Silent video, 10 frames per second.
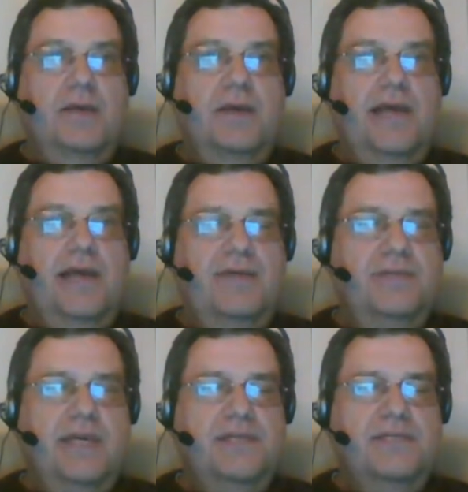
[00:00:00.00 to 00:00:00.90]
But I
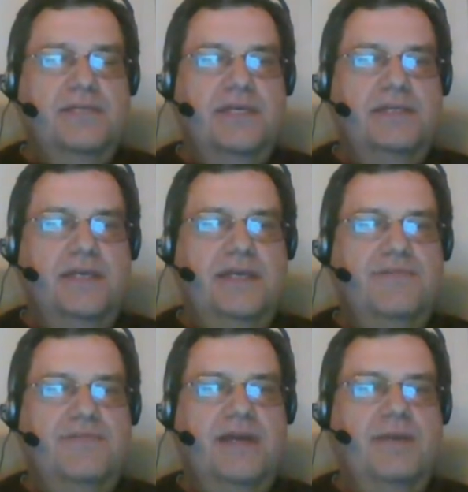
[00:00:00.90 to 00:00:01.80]
haven't actually done
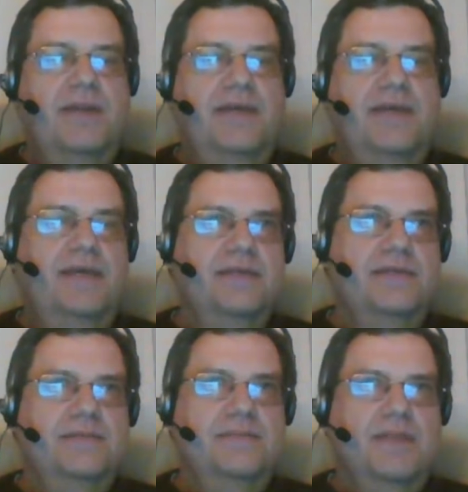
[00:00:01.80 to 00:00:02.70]
that for a couple of years,
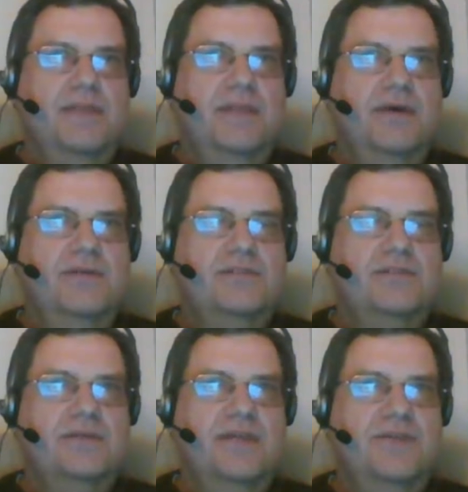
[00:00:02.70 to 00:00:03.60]
and the
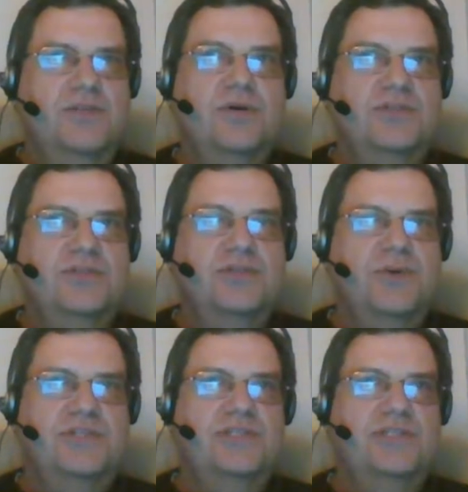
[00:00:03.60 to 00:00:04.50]
answer I give you to answer your
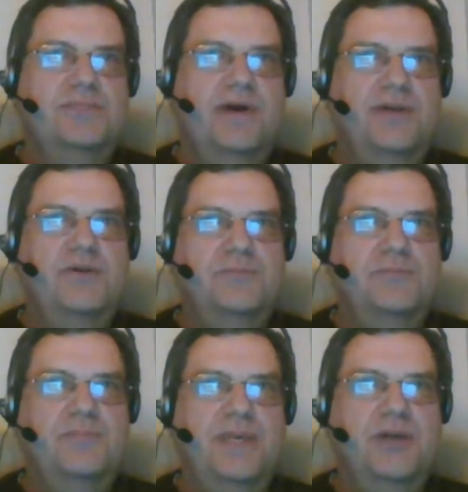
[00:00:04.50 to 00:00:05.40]
question might not
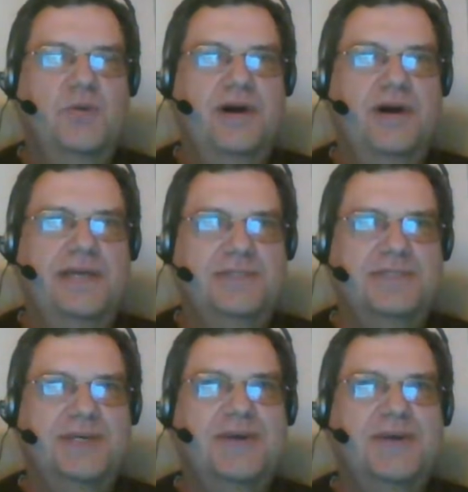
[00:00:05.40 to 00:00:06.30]
be quite
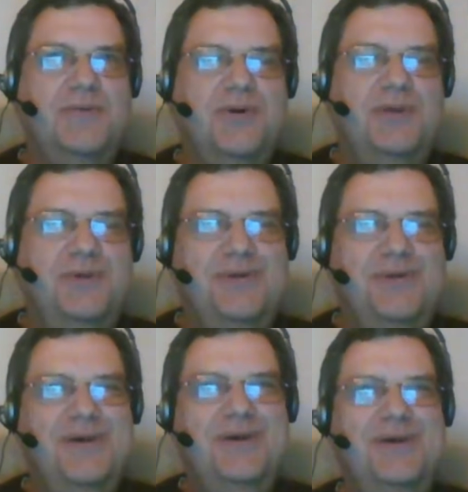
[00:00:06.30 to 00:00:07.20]
what you
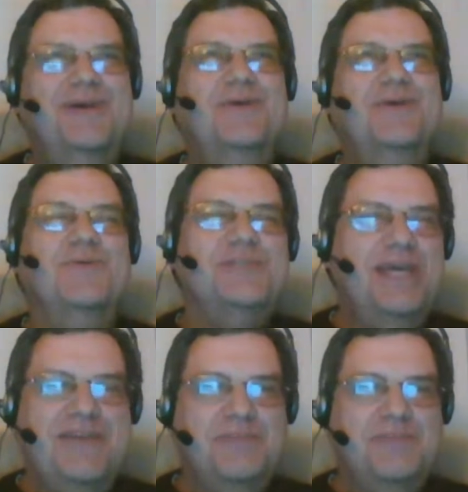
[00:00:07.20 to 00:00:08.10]
want to
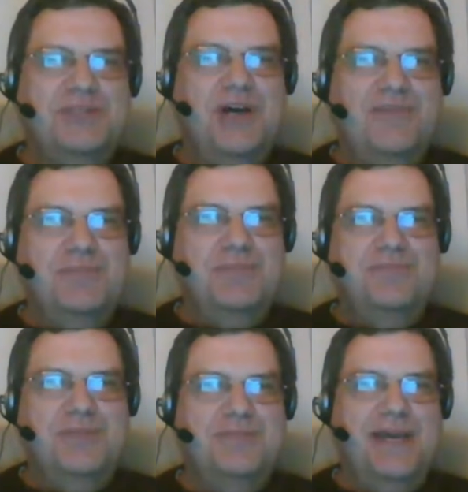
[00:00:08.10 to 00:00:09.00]
hear from a Java
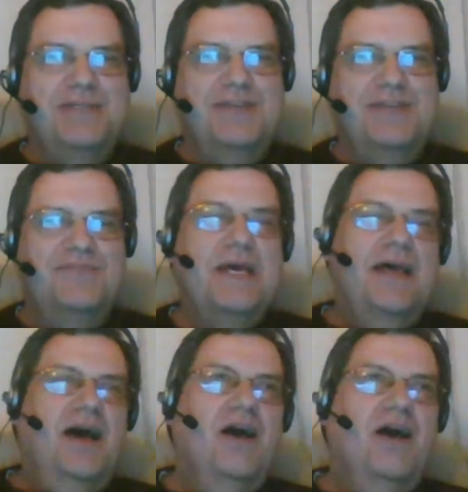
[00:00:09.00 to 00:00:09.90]
perspective.
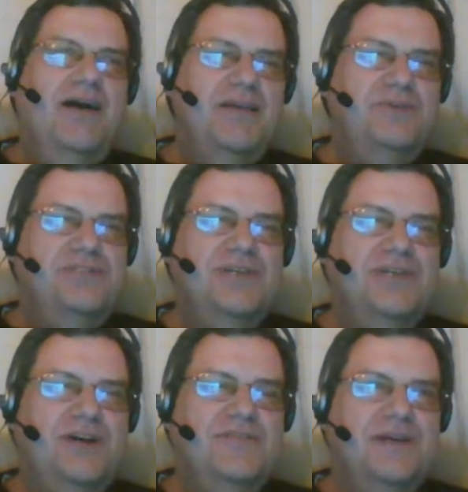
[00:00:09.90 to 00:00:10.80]
I use
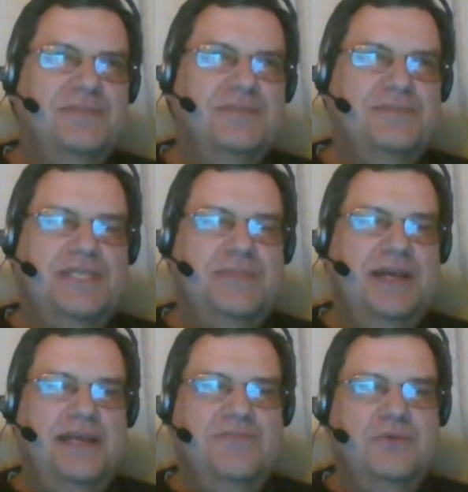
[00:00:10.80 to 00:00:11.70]
Java
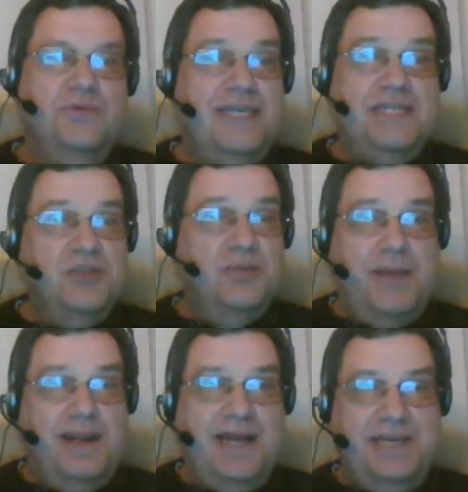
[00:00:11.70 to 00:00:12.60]
typically for desktop
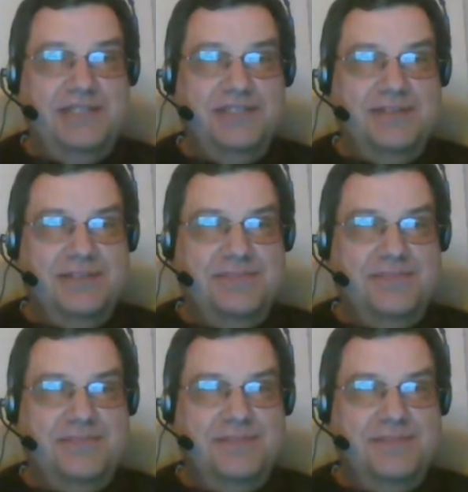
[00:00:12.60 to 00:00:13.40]
applications.